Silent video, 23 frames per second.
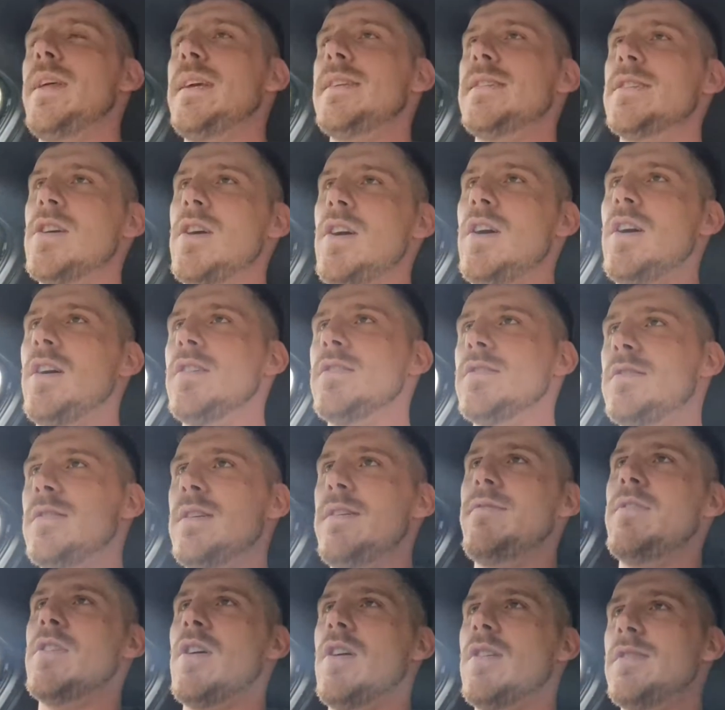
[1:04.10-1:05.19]
these cars in
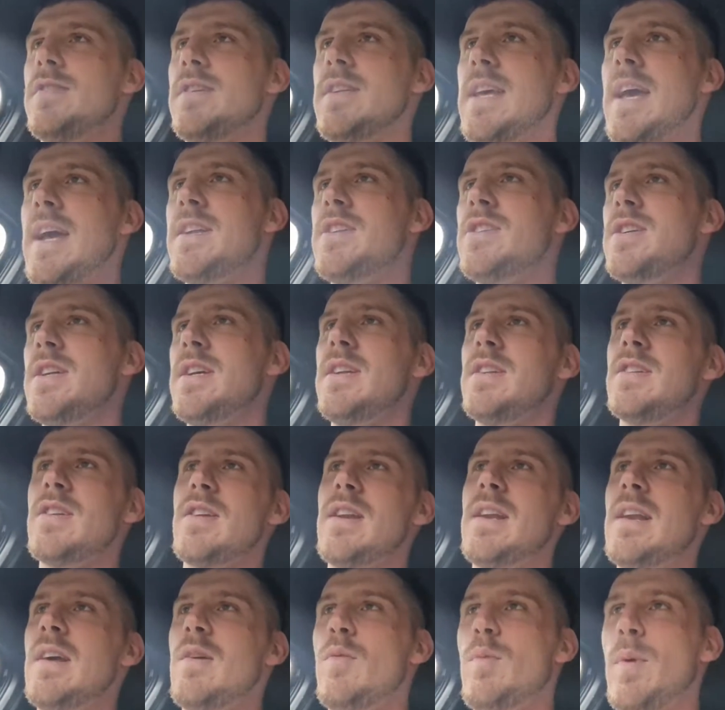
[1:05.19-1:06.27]
regards to the engine. It's only a
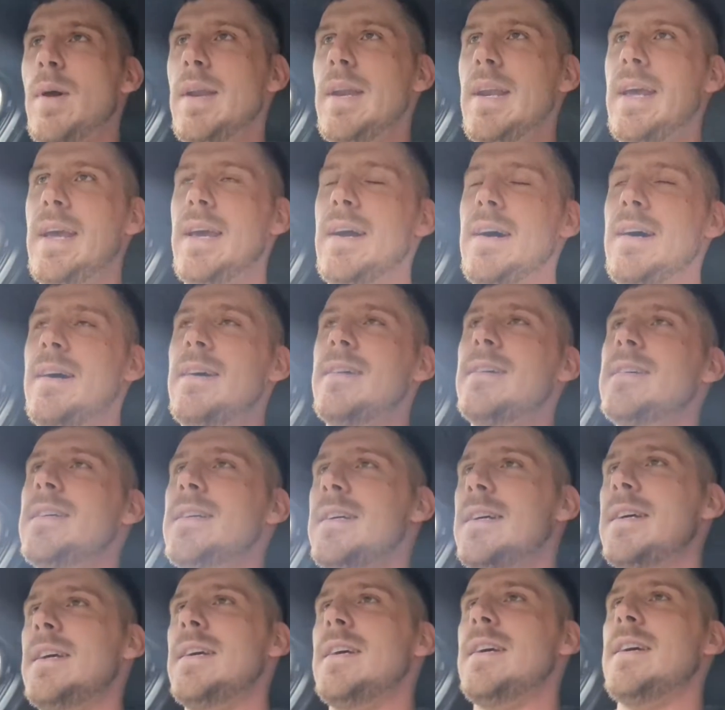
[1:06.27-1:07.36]
little 1 litre,
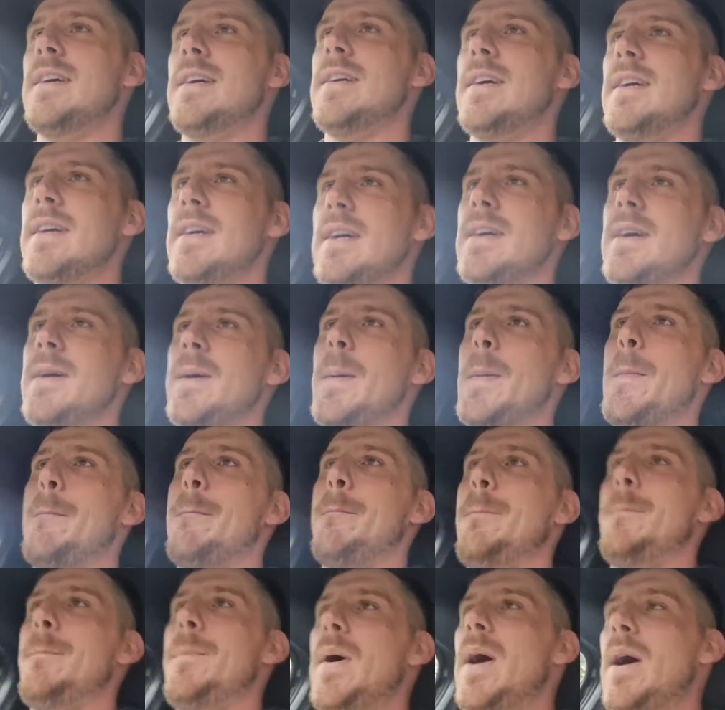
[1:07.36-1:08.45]

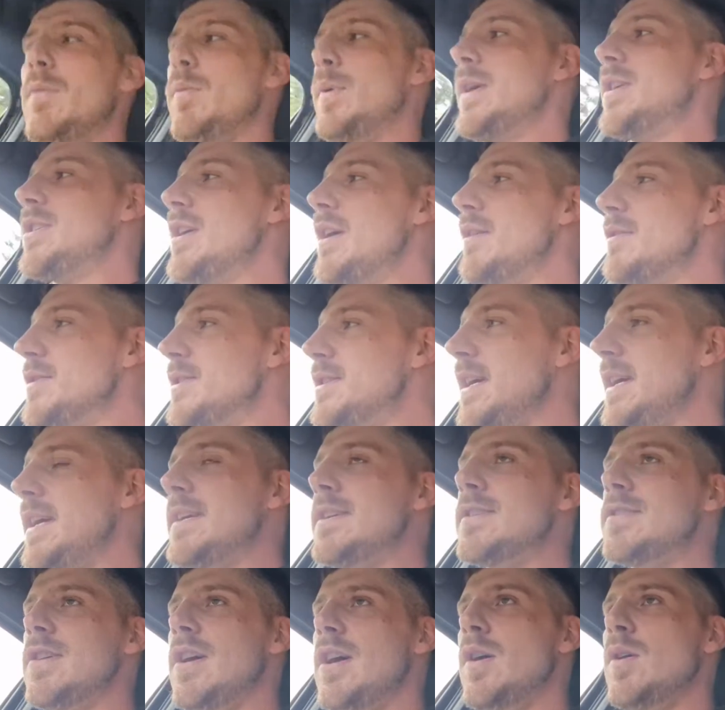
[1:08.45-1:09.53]
but we shall see.
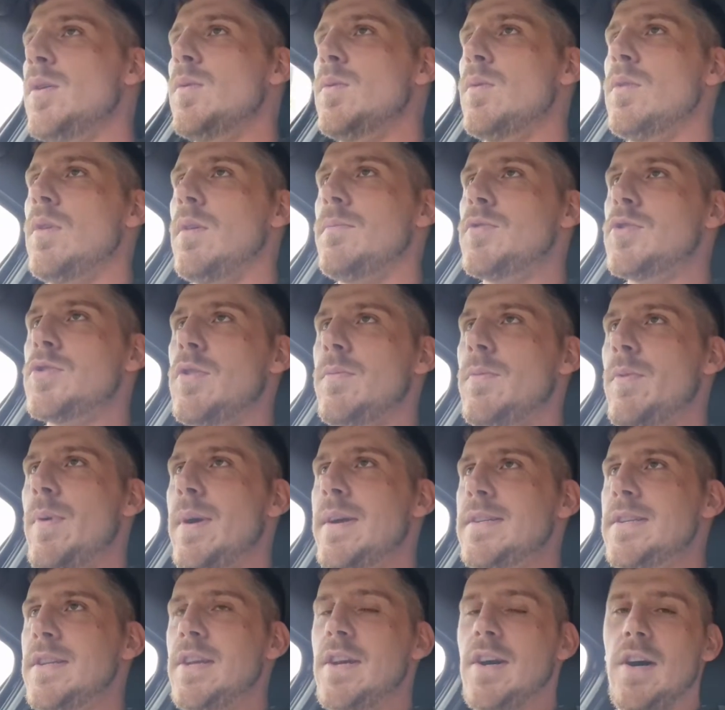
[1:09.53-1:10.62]
So I'm just on my way
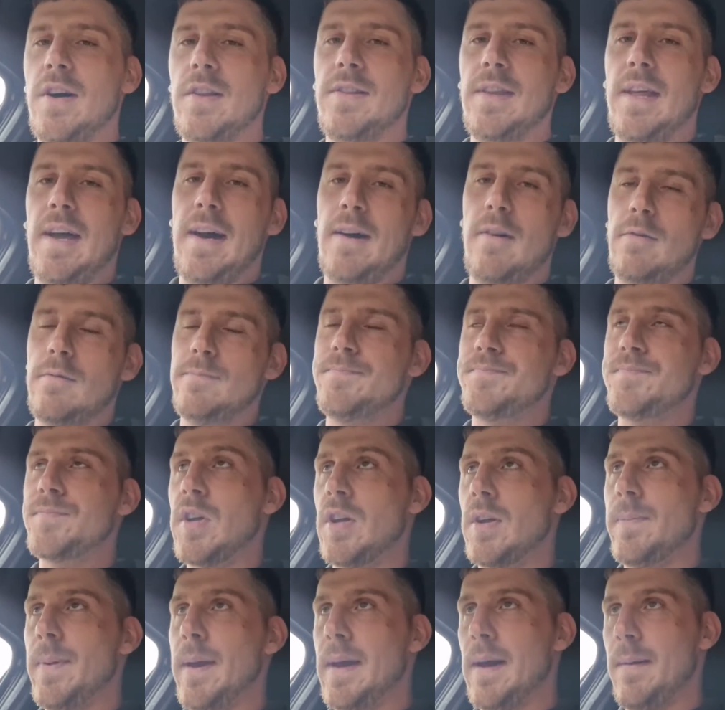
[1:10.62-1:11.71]
to the yard now. I'm going
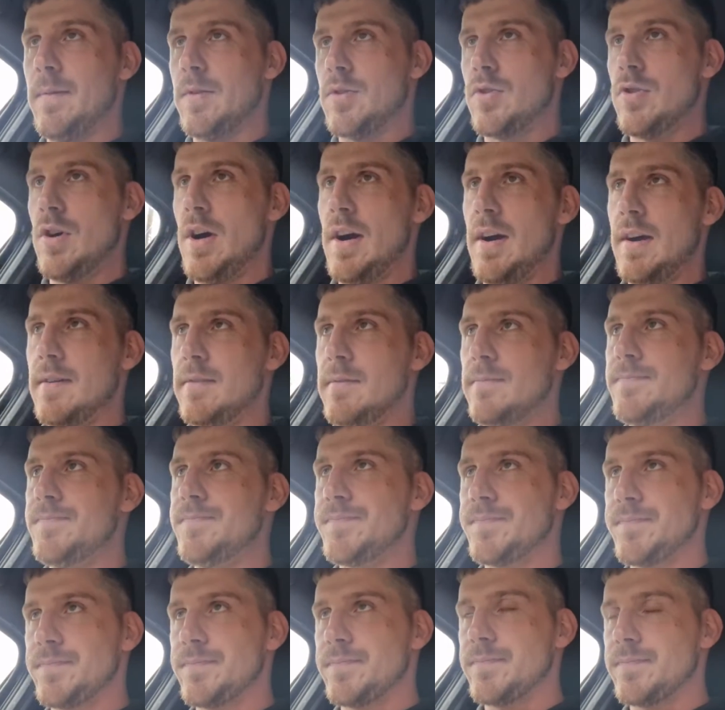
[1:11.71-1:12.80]
to pick up the truck,
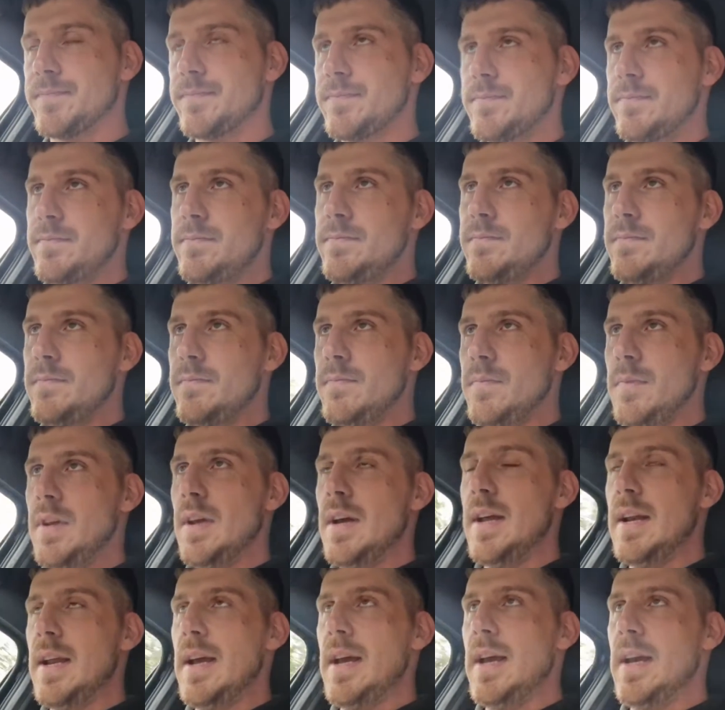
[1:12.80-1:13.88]

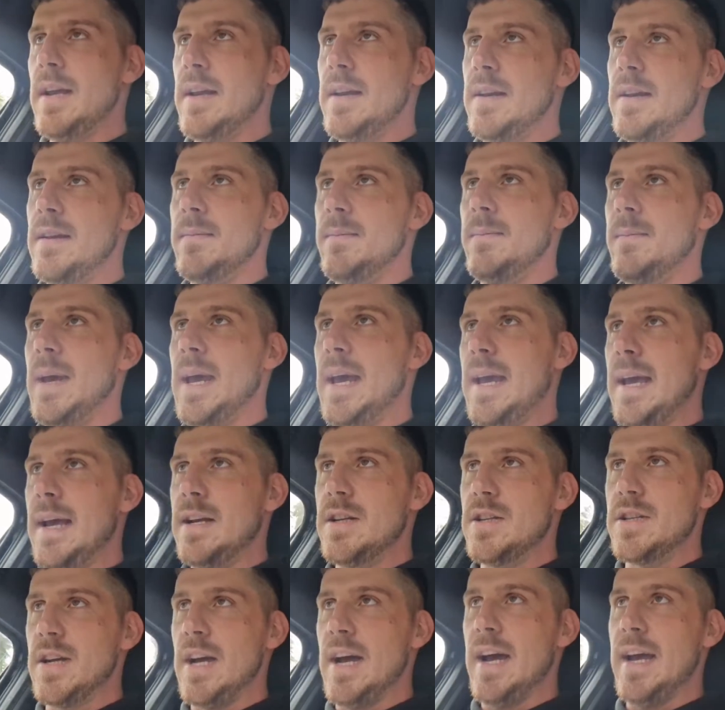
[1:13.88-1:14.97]
and then me and
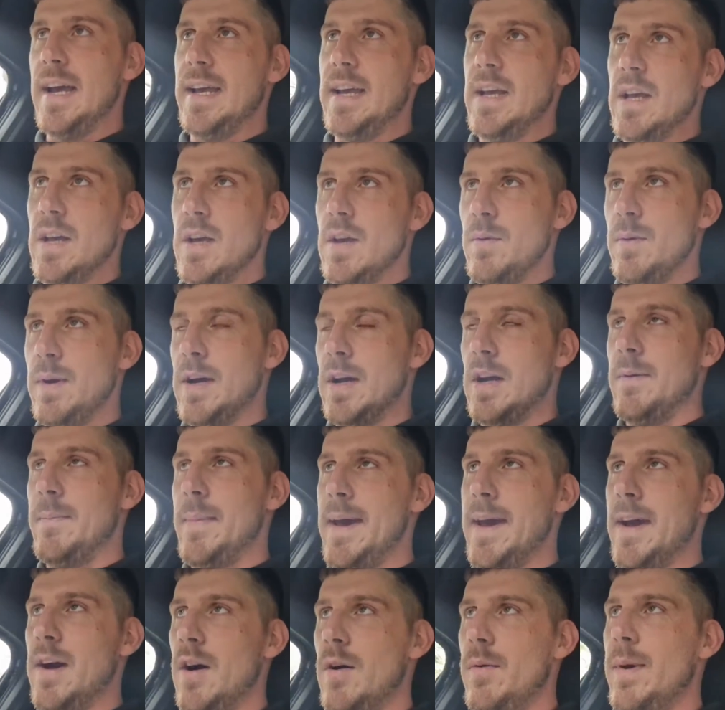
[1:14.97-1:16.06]
Jay, we're going to
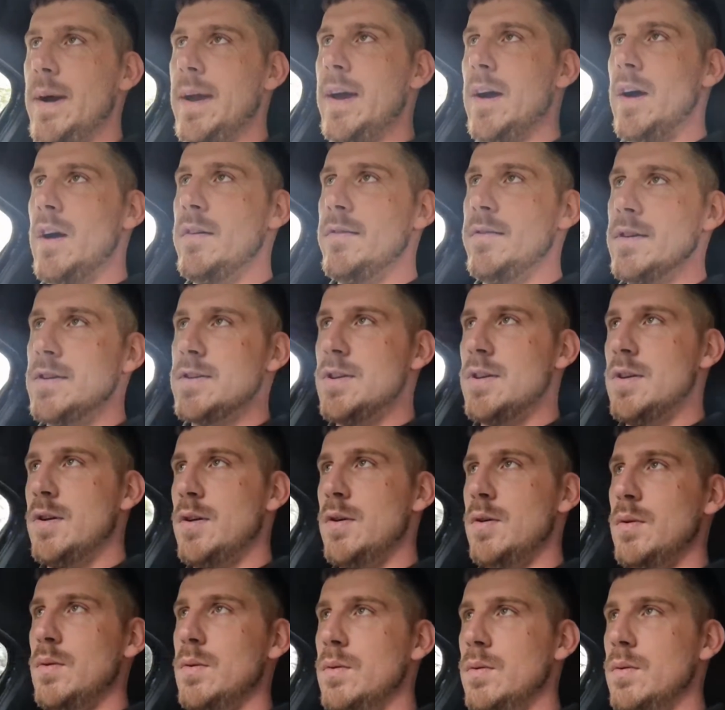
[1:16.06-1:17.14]
make our way over to